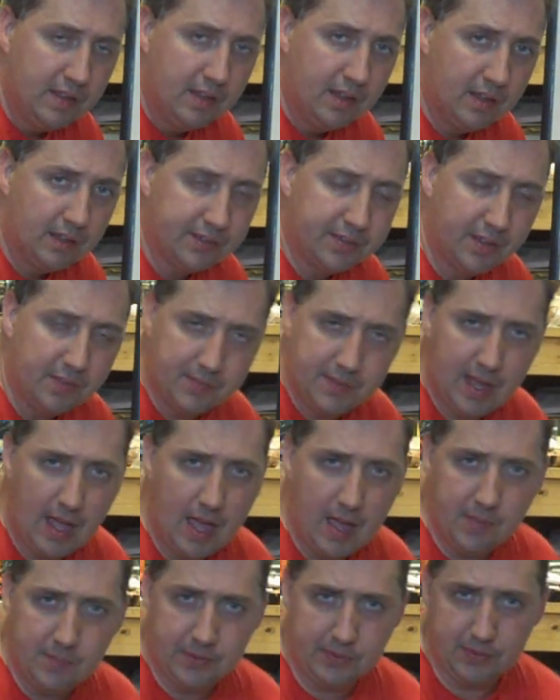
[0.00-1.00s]
Now
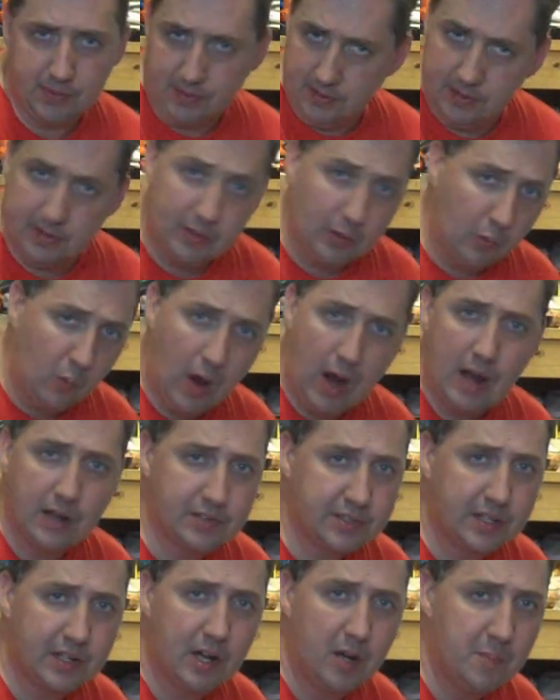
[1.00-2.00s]
sometimes the
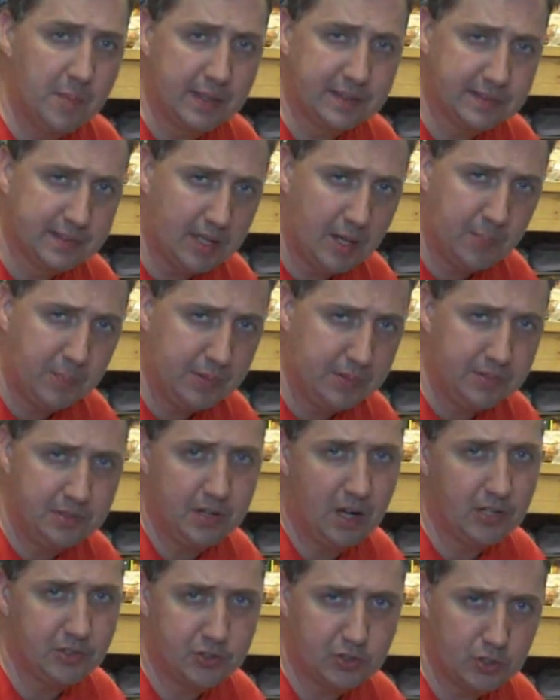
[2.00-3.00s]
wires get all mixed up and you're
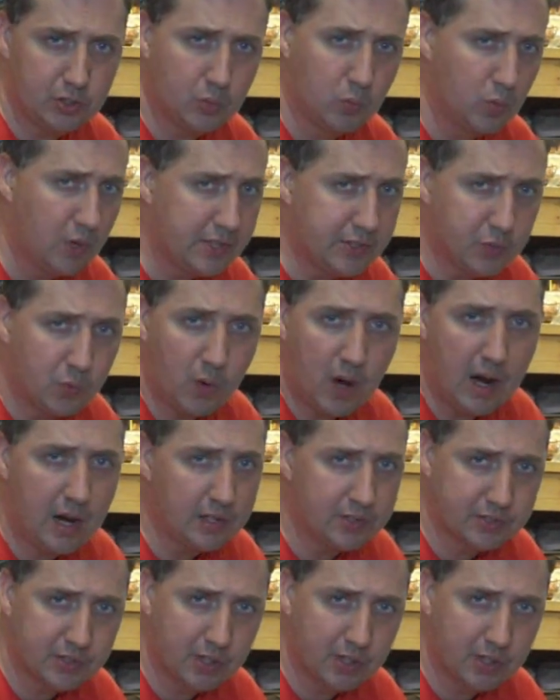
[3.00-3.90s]
not sure which wires